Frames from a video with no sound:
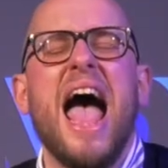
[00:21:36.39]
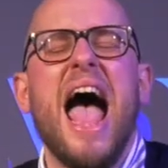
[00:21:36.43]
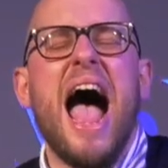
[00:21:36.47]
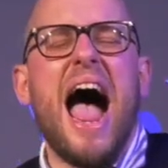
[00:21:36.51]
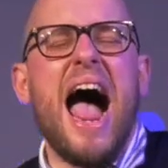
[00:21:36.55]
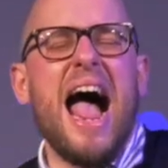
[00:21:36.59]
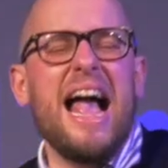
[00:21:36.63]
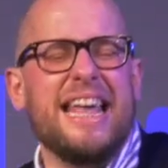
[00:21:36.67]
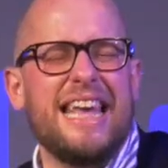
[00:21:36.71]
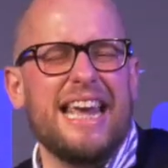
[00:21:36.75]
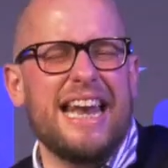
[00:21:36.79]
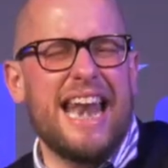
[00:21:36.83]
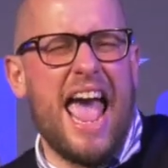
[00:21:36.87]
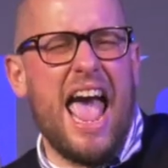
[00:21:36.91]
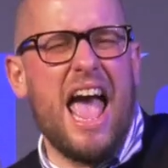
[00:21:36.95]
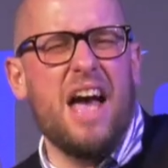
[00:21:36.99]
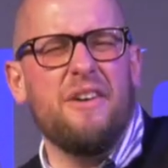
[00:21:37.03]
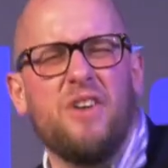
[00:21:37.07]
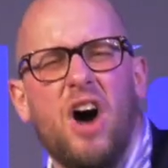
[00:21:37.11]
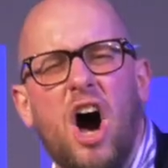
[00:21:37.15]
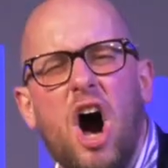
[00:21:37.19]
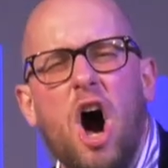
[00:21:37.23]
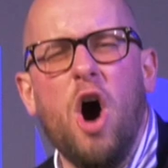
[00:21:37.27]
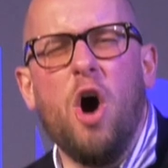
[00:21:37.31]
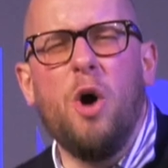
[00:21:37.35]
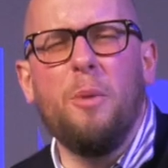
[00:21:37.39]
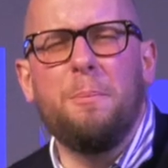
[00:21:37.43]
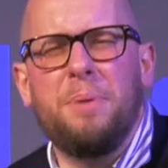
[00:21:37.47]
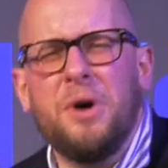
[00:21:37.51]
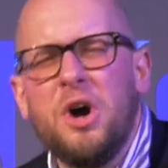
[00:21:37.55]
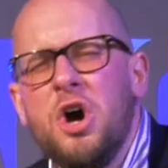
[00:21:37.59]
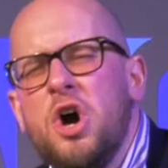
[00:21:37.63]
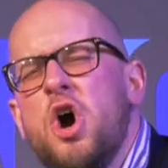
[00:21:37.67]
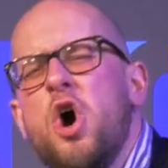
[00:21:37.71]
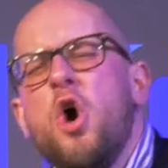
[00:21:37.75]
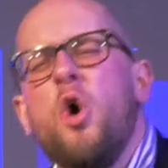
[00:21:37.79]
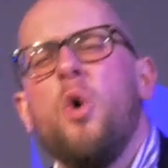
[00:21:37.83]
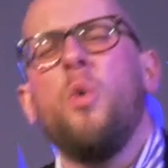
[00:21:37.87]
I can have hope
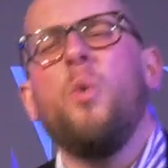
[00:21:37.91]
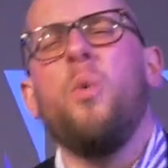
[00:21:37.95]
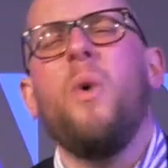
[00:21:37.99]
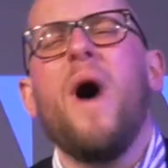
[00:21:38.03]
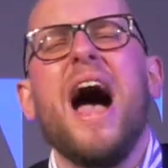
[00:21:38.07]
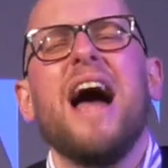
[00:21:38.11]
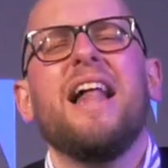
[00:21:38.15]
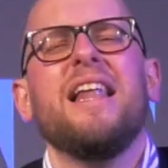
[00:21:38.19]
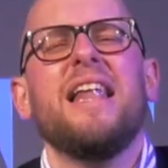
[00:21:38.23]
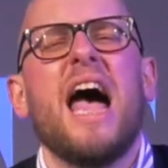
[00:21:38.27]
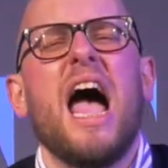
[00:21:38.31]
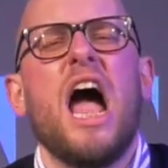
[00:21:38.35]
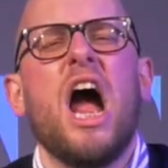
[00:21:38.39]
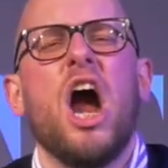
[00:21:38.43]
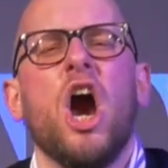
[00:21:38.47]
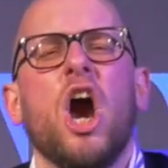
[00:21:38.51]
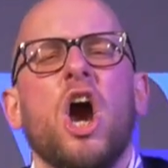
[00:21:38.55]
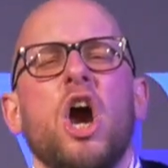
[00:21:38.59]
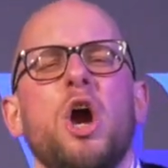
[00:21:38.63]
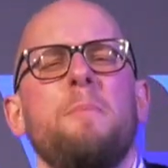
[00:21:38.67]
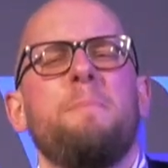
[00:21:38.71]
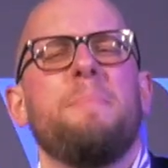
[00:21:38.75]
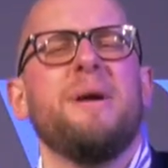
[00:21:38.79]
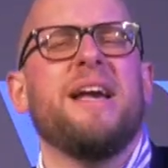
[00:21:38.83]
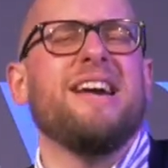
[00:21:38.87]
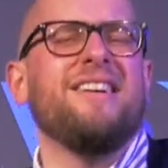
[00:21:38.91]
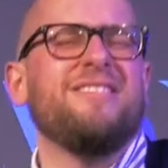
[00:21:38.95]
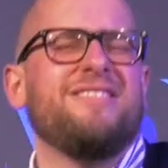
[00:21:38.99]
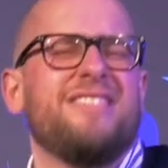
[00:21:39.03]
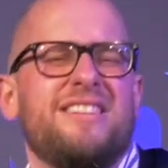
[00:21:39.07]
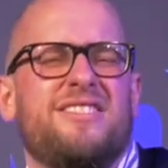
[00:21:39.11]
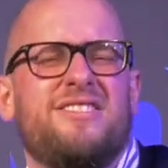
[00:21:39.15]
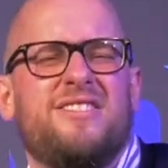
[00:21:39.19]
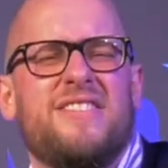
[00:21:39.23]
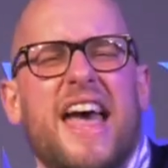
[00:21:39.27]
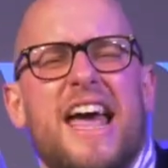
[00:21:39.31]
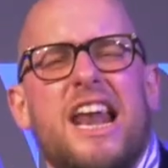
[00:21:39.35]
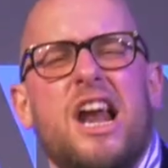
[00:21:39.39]
while I hurt because
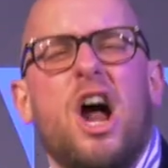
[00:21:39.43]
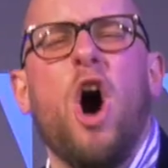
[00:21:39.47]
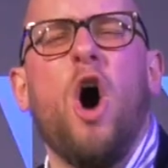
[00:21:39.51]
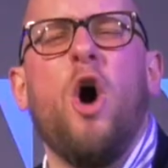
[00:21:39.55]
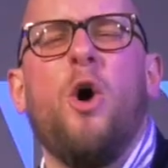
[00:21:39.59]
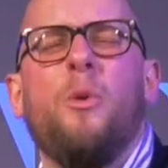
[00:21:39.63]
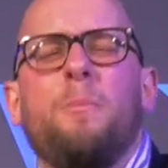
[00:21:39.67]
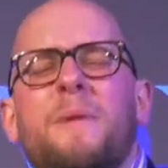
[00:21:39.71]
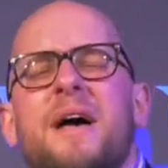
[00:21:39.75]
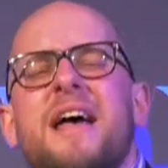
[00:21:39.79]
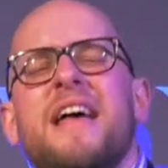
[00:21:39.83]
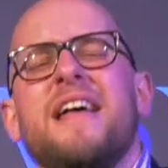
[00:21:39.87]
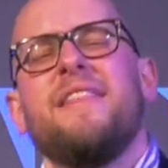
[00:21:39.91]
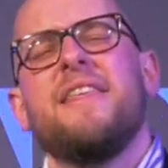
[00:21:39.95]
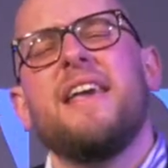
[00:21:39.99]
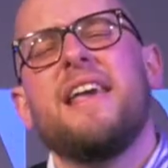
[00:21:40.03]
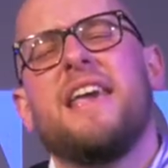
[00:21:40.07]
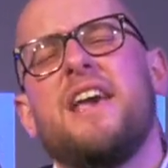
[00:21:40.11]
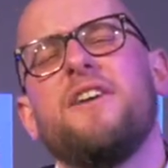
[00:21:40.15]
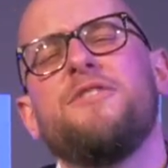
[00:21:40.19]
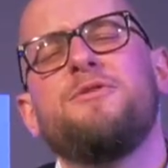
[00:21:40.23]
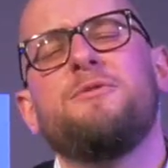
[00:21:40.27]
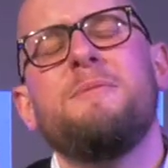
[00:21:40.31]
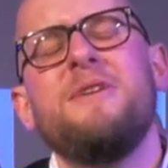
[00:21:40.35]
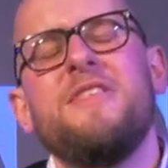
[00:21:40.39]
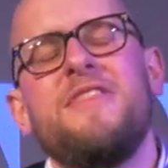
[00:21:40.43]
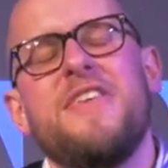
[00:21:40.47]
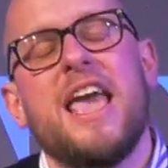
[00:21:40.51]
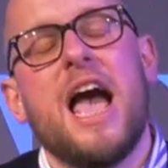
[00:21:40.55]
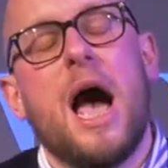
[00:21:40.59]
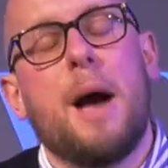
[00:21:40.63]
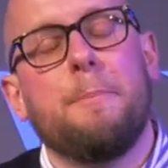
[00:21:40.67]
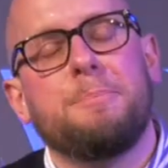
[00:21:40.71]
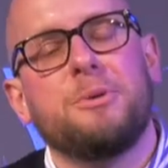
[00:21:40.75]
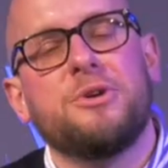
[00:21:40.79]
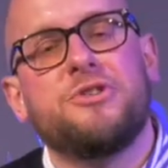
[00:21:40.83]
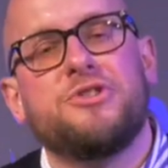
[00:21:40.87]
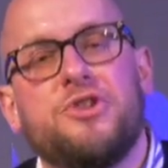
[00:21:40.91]
it's that hope that gives me the
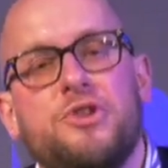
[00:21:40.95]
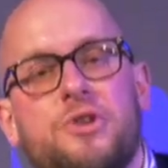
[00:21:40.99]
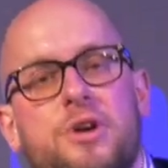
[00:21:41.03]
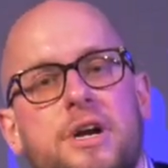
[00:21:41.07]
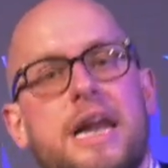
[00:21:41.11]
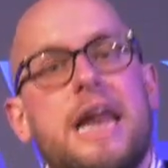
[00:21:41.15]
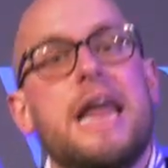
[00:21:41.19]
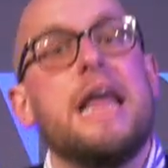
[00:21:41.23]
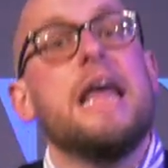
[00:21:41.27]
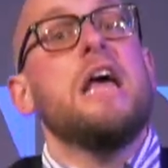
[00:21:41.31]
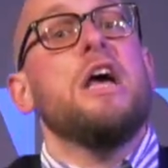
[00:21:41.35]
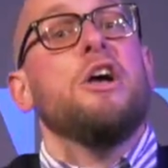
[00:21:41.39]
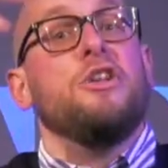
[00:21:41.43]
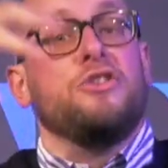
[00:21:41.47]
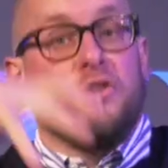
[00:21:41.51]
opportunity